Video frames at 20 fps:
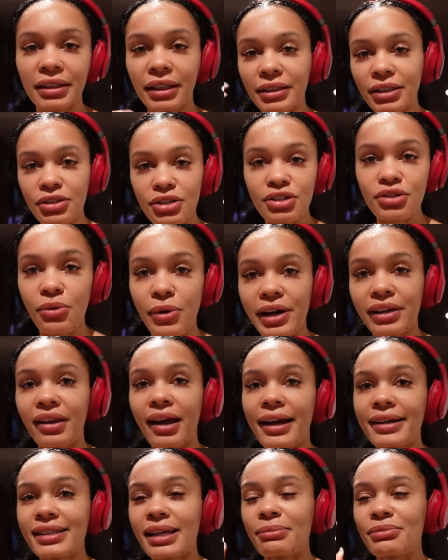like the
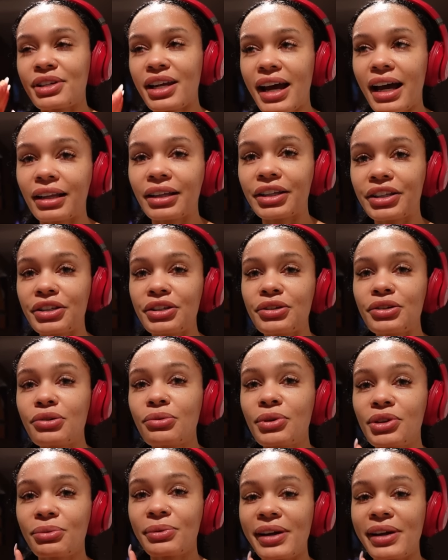storylines i'm telling you with